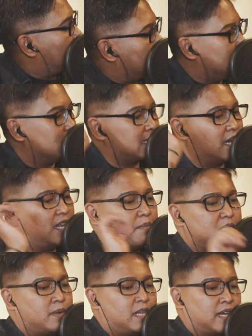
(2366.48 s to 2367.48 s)
right, is uh, let me
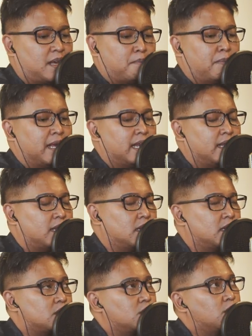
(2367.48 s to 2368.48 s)
see whether I can play it
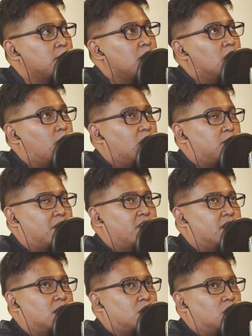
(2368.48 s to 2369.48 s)
later. So one of my
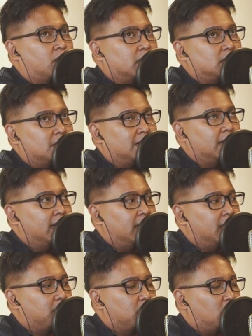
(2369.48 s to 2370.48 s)
favorite TikTok, right, is this
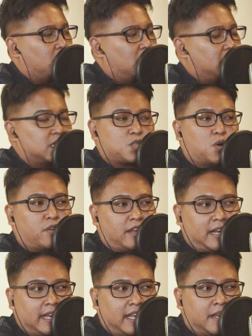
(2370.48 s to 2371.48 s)
lady, uh, this
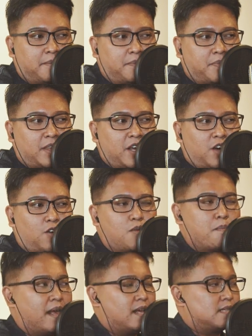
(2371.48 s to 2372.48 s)
Korean lady, who
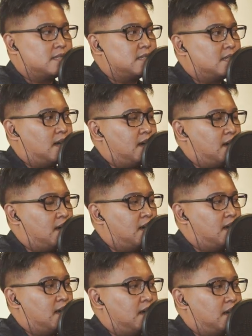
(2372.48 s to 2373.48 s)
makes
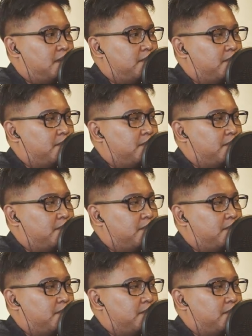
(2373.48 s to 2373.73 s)
uh,